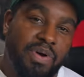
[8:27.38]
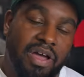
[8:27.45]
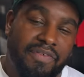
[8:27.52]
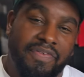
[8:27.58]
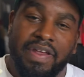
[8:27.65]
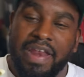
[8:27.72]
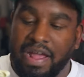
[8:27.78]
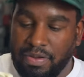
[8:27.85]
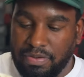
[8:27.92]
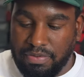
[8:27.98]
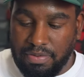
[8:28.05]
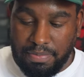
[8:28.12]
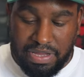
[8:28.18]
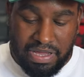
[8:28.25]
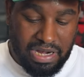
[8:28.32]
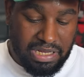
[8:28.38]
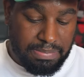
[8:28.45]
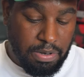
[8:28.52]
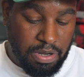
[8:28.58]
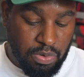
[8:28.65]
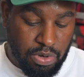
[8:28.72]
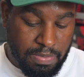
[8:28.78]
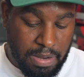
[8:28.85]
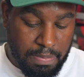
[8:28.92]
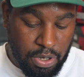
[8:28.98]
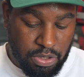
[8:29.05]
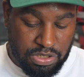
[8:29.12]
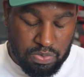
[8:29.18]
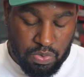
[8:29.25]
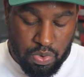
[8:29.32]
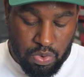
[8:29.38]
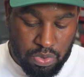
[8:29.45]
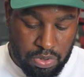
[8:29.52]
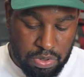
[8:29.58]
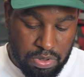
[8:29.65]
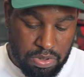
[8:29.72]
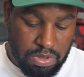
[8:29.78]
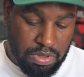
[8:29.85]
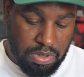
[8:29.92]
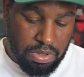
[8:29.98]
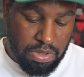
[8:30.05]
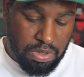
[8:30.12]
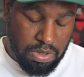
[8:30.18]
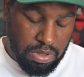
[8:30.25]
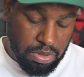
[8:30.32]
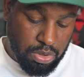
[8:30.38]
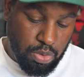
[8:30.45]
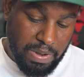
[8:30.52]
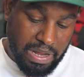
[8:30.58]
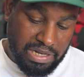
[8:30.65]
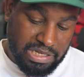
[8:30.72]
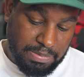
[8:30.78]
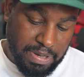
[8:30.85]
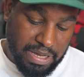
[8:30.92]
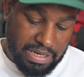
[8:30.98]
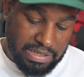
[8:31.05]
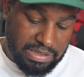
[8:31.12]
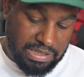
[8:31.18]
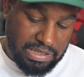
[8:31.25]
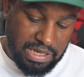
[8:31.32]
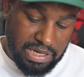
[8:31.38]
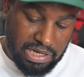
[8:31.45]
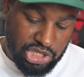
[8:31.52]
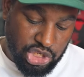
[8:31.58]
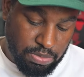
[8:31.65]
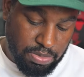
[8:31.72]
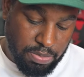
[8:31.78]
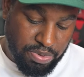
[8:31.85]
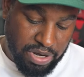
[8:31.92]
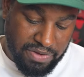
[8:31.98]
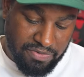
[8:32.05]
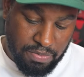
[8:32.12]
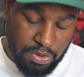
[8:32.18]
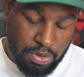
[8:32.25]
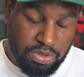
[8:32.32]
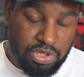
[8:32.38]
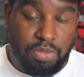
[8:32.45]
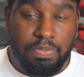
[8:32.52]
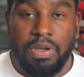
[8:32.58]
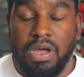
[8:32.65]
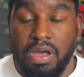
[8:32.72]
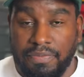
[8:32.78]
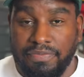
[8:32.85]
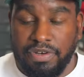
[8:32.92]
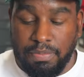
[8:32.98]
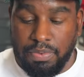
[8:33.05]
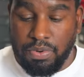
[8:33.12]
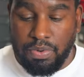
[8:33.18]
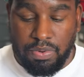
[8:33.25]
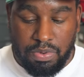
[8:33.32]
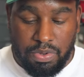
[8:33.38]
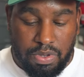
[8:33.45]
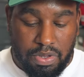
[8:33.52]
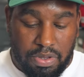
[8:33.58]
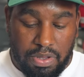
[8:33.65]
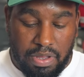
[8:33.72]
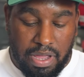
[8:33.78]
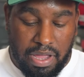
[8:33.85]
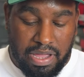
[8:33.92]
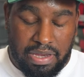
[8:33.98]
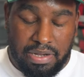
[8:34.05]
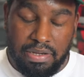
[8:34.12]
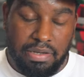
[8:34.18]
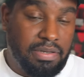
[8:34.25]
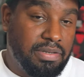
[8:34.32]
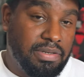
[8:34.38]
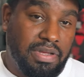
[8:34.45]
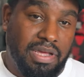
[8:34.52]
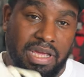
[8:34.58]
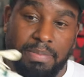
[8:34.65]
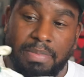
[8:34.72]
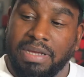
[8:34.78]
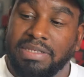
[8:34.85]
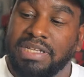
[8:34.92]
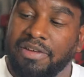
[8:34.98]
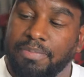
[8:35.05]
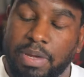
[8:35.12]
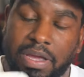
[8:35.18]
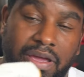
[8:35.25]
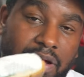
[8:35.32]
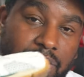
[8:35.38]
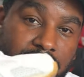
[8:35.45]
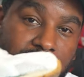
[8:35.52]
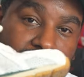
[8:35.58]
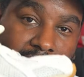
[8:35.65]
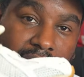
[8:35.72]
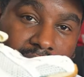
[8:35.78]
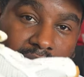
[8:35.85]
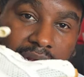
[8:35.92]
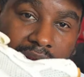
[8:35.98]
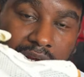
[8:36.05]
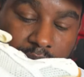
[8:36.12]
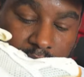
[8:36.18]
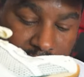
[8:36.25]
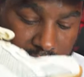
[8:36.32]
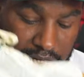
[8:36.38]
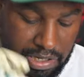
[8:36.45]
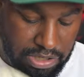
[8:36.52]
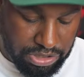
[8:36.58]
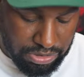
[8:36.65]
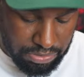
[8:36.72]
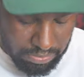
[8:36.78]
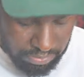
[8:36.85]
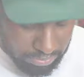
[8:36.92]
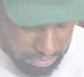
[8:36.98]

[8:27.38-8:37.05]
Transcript: work for now but yeah this is probably one of my most worn New Balance pairs this year super breathable super comfortable and a must-have pair I would say in anyone's collection